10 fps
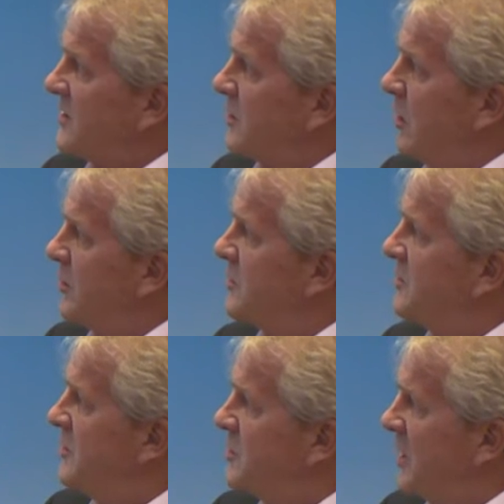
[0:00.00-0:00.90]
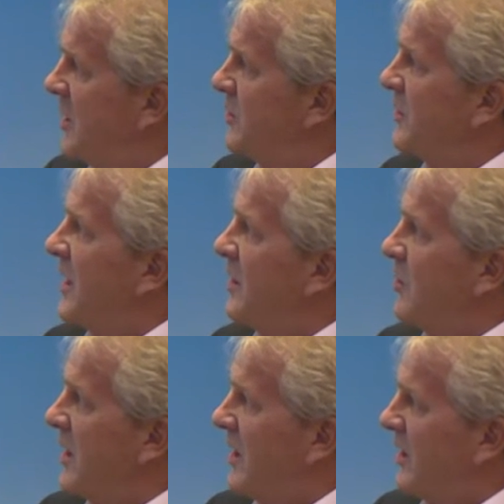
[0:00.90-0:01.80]
Claude showed,
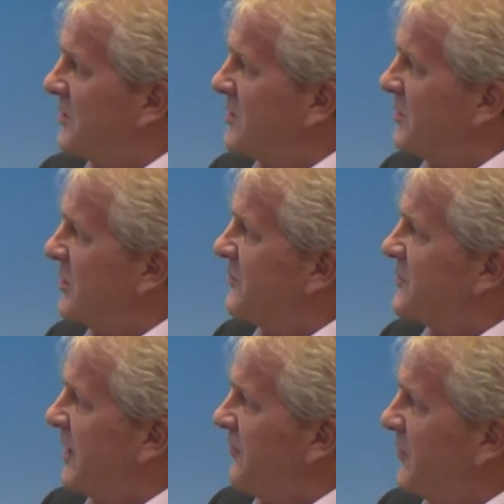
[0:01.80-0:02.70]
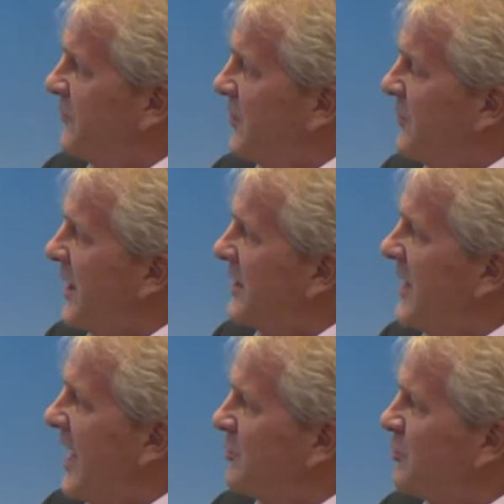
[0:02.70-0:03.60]
we all sort of suffered from a
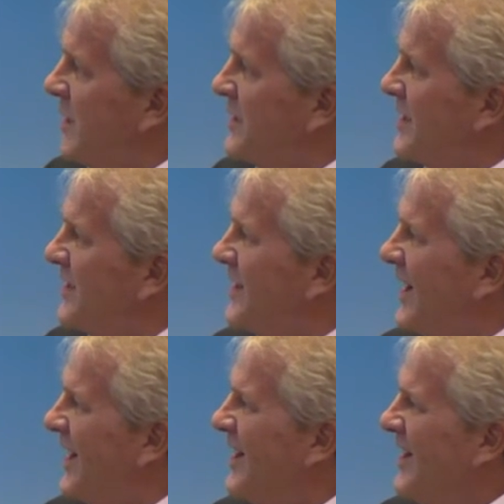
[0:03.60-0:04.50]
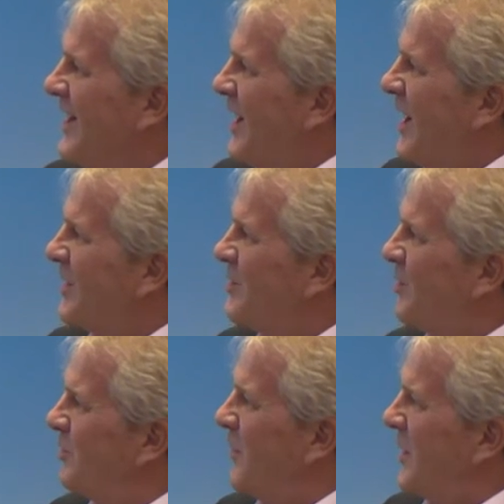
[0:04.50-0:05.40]
downtrending
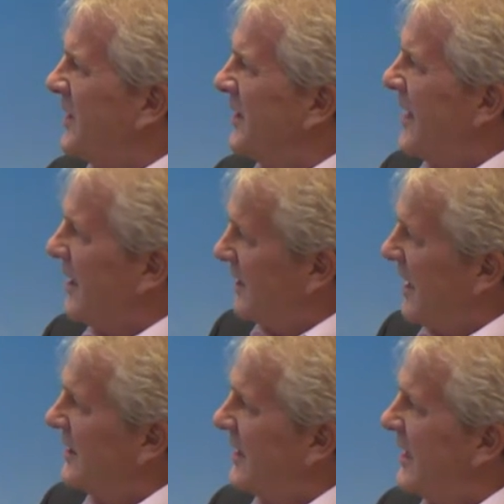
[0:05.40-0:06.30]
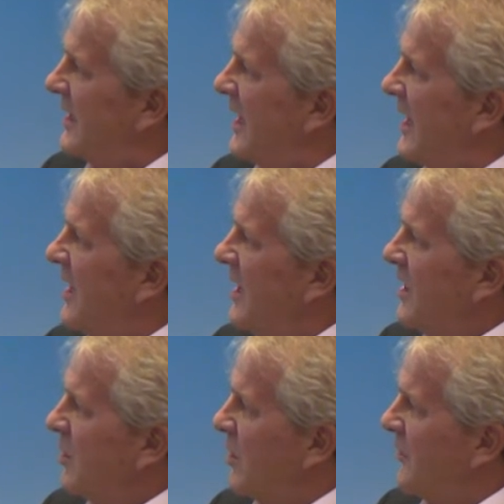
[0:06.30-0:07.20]
gold market. Now lately,
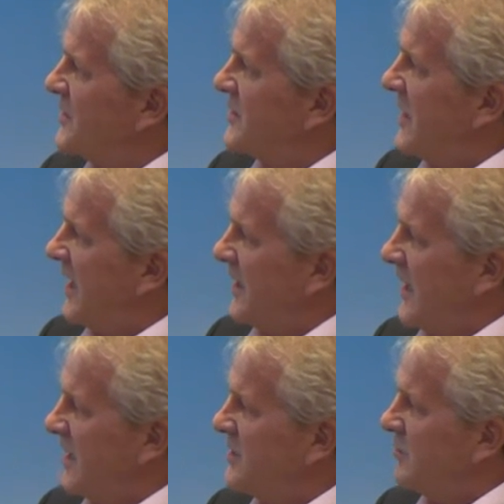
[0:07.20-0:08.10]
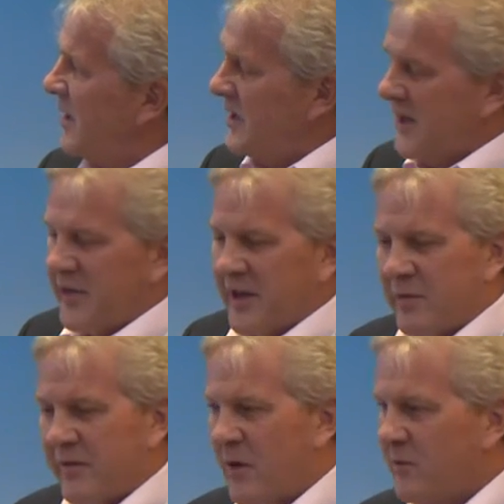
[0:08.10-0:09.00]
Corvus has had a nice run. I think
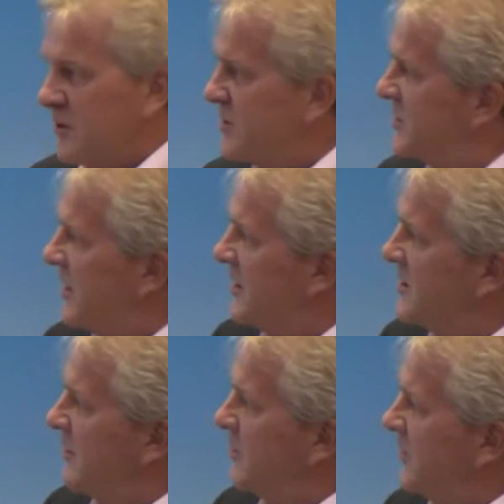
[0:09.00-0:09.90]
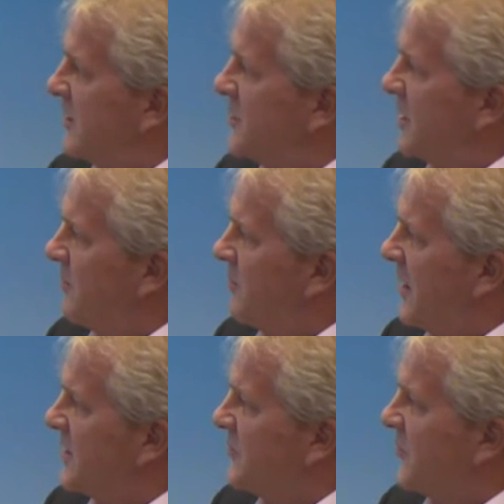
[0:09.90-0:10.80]
we've almost doubled our share
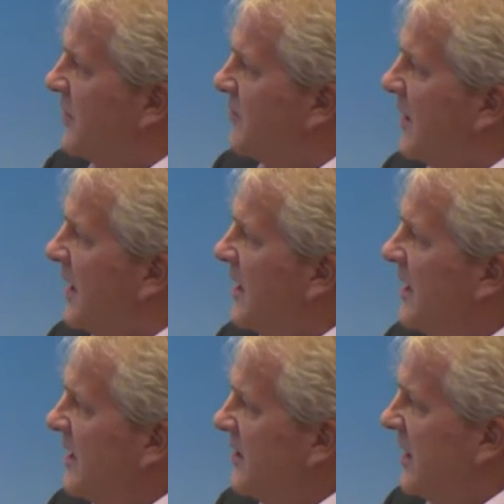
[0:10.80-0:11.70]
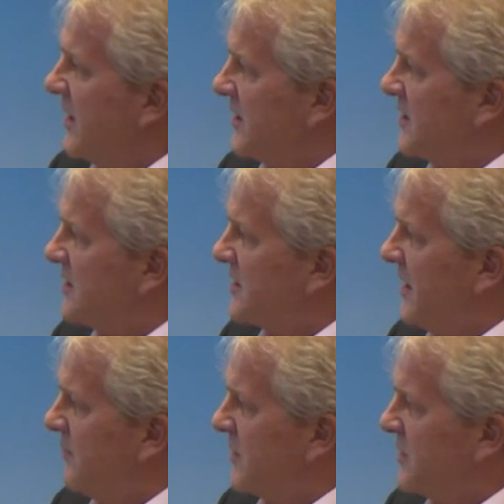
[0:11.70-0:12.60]
price from the end of
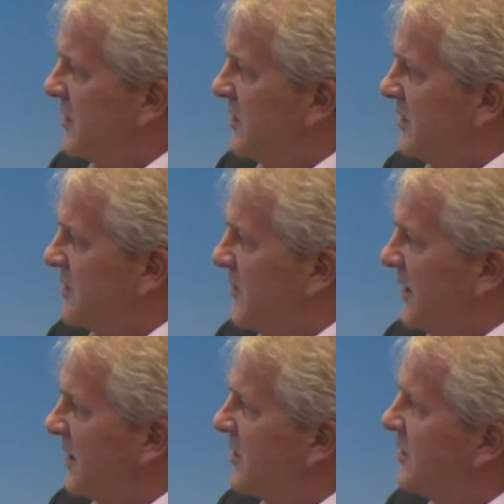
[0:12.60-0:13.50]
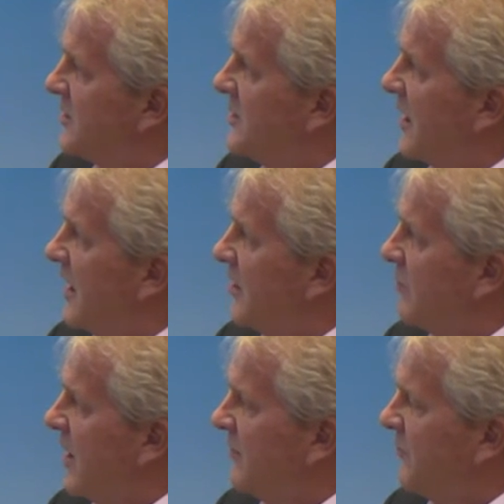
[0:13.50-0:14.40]
December, so it's been a good
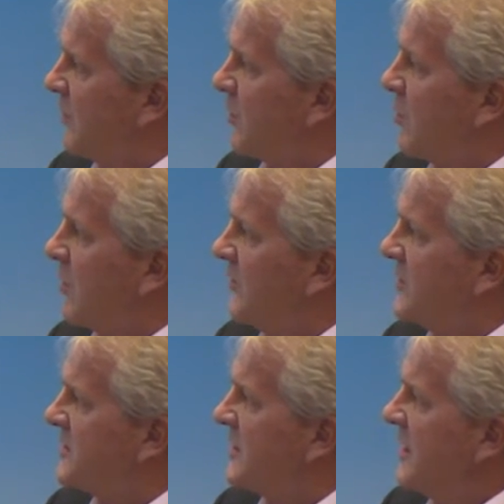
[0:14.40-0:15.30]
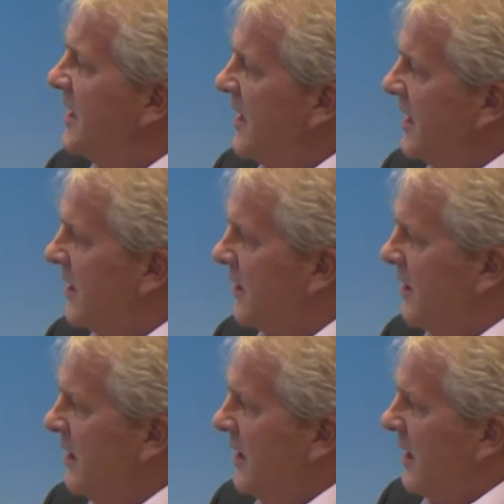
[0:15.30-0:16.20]
run for Corvus here.
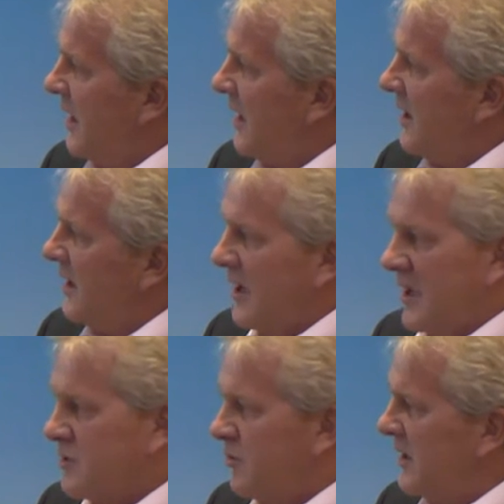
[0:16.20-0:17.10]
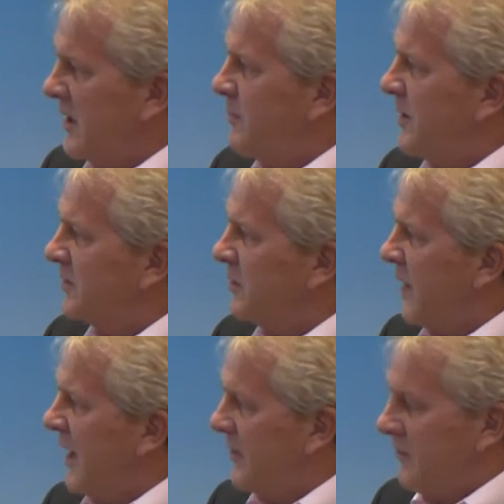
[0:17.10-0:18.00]
It's really built
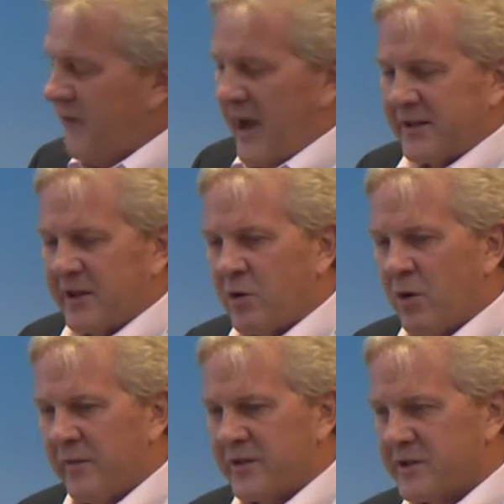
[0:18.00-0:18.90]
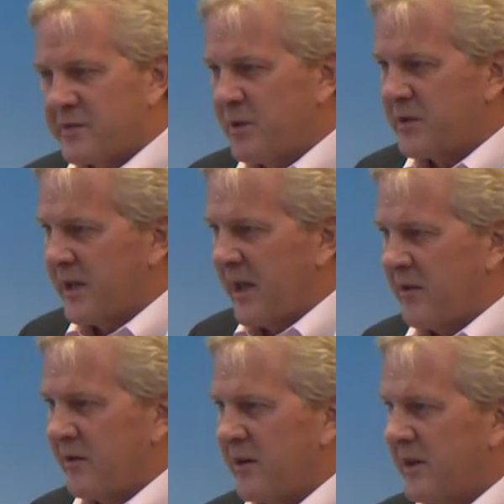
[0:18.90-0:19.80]
around the fact that Corvus has put
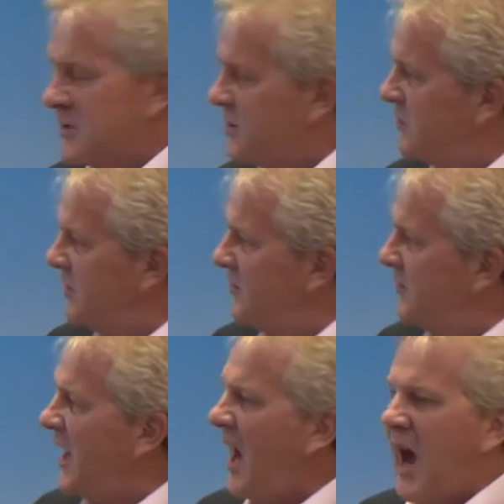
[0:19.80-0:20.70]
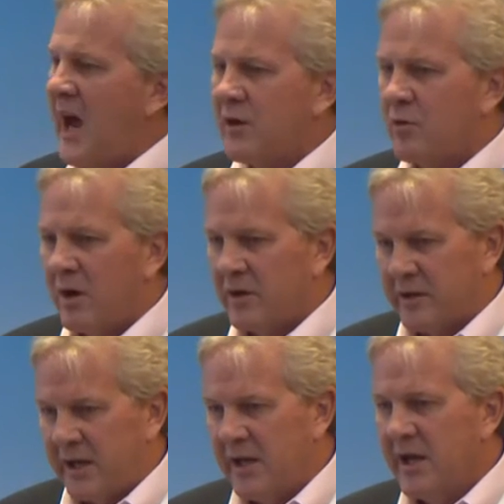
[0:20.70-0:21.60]
together an extremely high
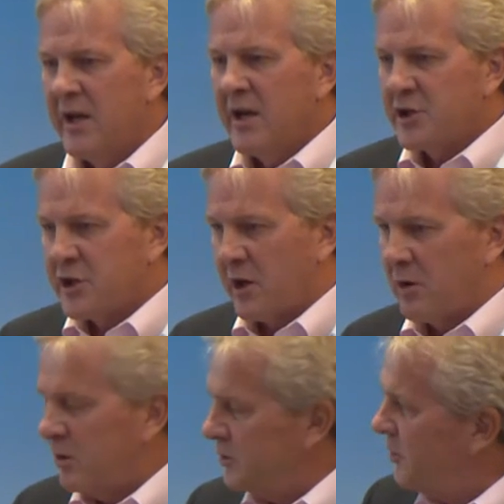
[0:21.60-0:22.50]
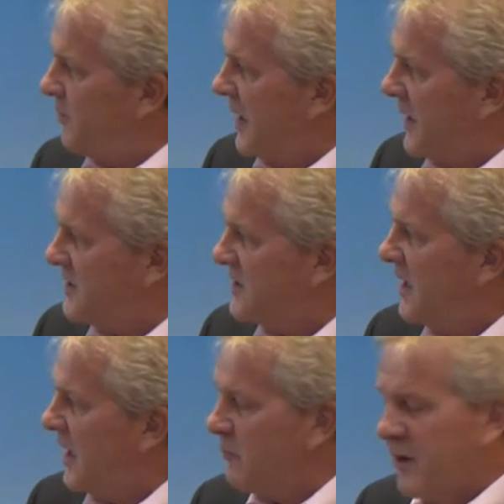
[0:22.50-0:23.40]
quality shareholder base,
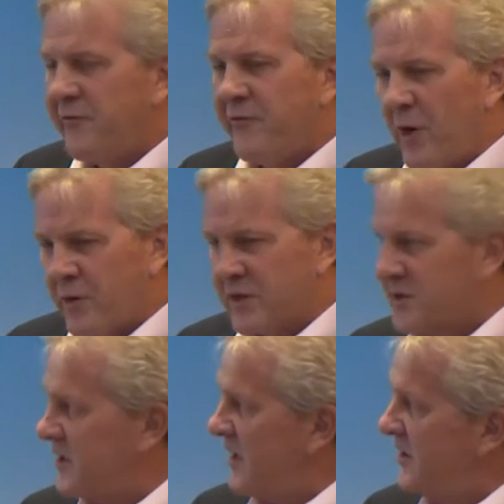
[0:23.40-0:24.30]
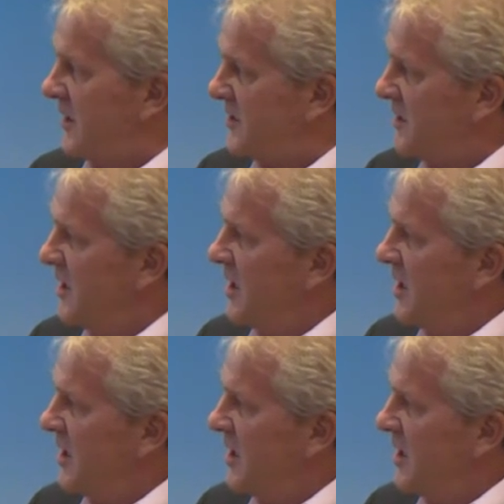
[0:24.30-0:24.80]
and we've focused on this.